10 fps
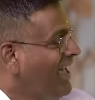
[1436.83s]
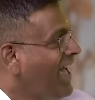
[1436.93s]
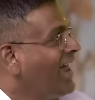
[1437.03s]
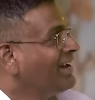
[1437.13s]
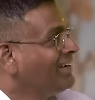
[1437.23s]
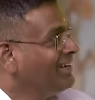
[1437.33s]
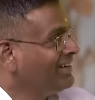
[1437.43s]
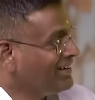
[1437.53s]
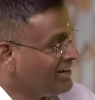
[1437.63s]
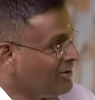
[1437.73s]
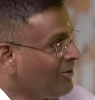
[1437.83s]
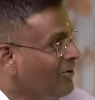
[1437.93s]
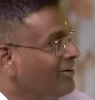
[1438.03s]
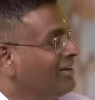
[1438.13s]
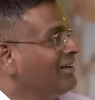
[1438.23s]
And
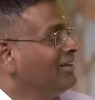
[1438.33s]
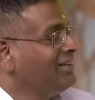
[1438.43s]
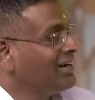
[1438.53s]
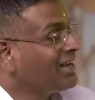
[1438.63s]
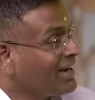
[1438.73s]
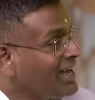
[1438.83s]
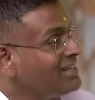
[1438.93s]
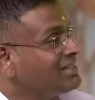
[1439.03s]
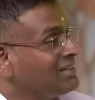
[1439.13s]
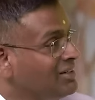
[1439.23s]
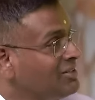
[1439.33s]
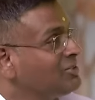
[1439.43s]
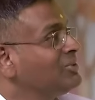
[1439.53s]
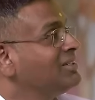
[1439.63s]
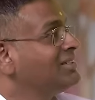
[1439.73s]
then Christ turns to his